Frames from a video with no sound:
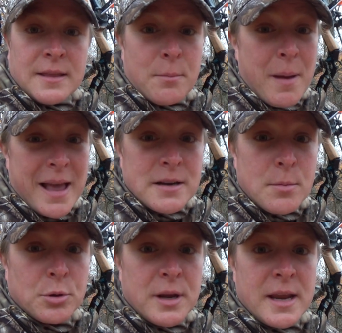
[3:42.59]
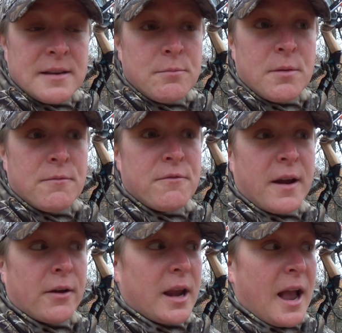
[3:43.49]
The past couple days have been
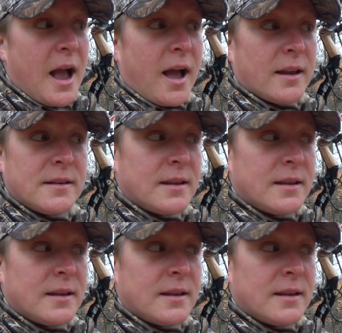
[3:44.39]
very hot.